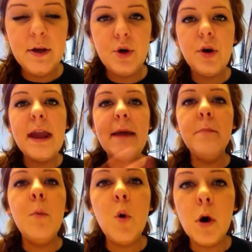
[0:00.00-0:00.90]

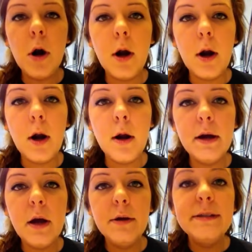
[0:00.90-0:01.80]
create more
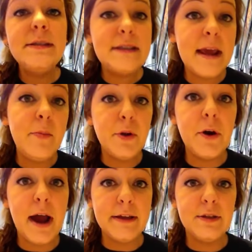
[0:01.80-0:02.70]

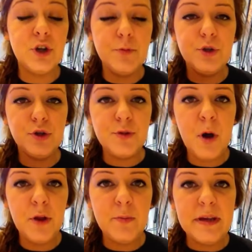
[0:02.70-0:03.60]
stabler isotopes or
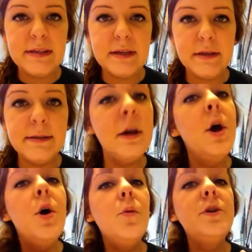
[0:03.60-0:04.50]
smaller pieces,
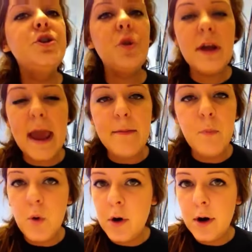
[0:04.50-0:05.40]
which create
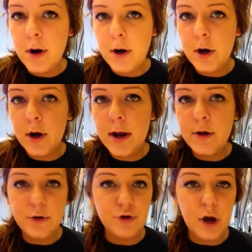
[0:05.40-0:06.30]
more
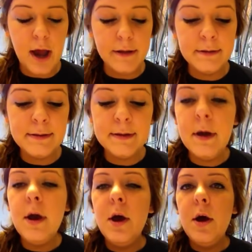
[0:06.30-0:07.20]
neutrons.
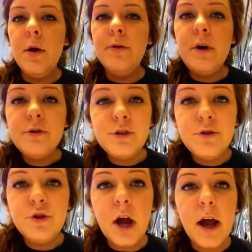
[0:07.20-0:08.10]
Those
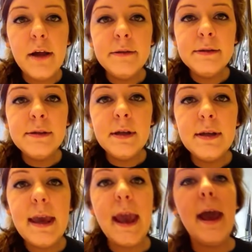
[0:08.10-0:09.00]
neutrons
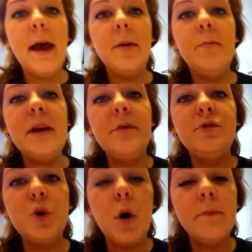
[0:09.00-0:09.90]
can be
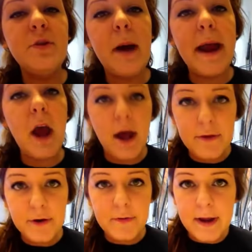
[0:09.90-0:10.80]
absorbed by
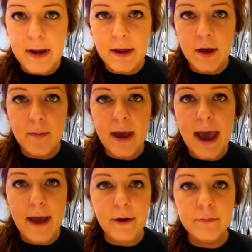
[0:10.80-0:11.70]
other uranium
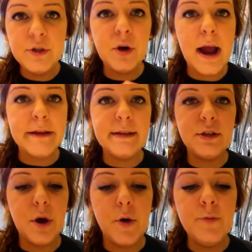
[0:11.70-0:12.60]
atoms or
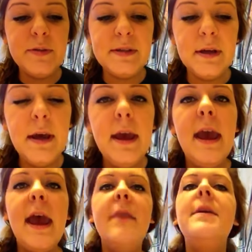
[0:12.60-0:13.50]
isotopes,
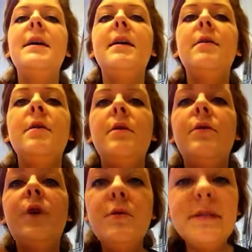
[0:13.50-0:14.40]
and
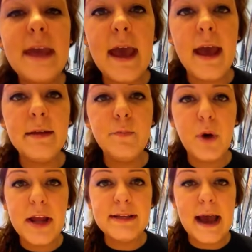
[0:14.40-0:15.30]
then those can
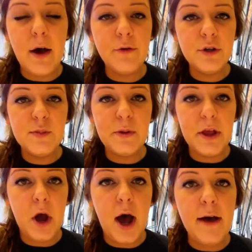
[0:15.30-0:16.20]
break down or
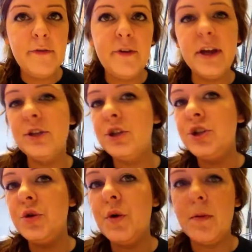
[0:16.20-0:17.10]
split off into
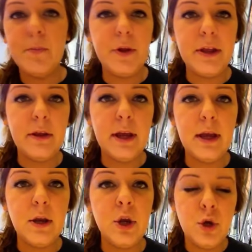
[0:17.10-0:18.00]
2
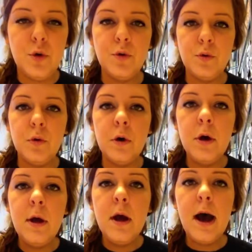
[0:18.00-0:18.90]
completely new
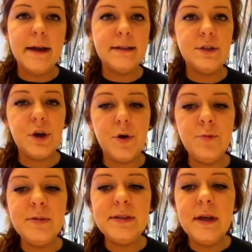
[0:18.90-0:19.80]

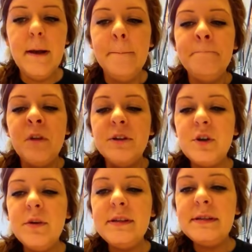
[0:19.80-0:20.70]
isotopes.
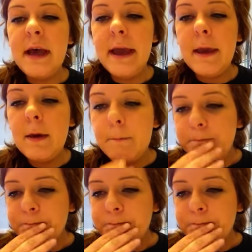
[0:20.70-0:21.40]
So it's like